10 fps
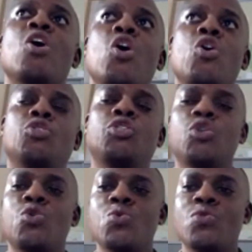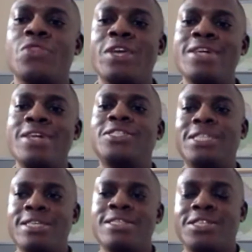also they
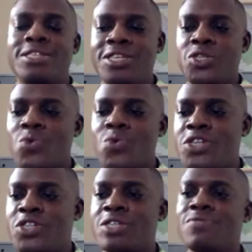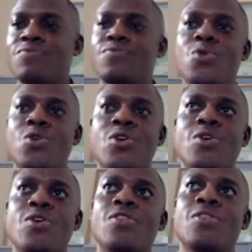see the situation for
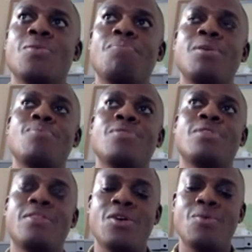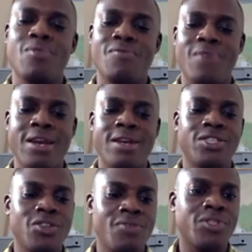the people that they're providing a
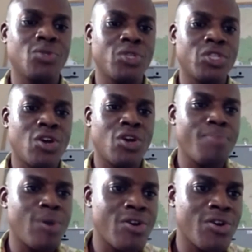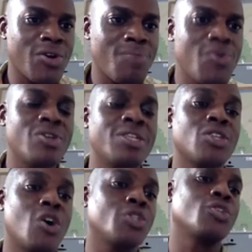service, which are partner communities,
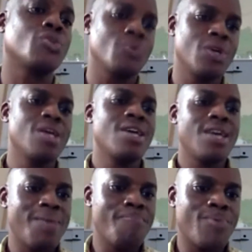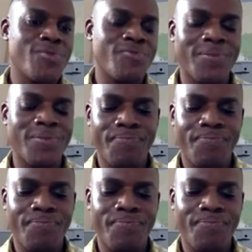also improving.